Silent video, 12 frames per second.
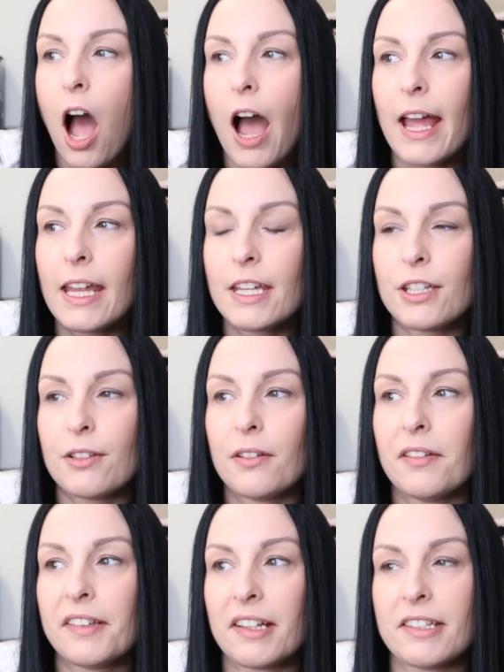I
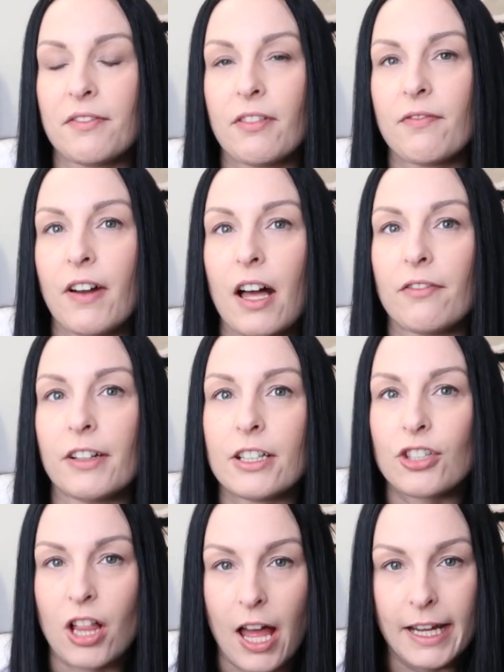use a different file for
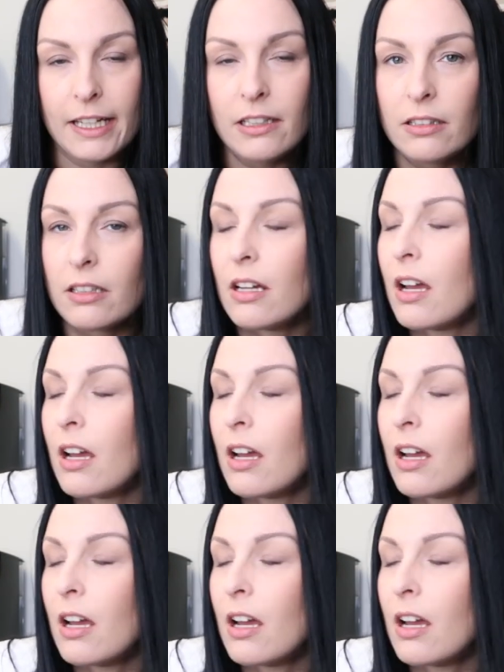each client.